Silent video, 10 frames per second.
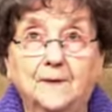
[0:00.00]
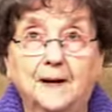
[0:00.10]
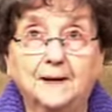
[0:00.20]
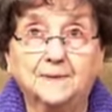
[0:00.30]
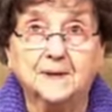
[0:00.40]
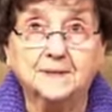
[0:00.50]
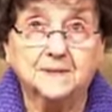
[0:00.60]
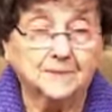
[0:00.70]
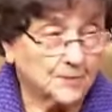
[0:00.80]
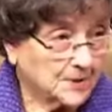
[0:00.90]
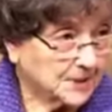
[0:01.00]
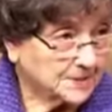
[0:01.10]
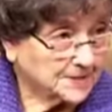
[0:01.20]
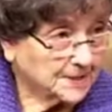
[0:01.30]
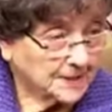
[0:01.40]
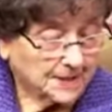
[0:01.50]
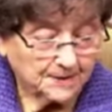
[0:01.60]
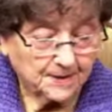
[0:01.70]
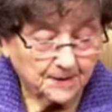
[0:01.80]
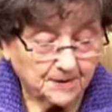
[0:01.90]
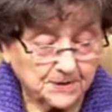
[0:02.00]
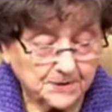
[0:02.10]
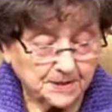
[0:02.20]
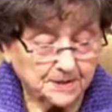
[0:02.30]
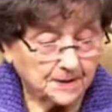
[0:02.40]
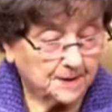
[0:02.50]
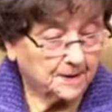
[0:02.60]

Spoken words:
All right. That's some great singing there.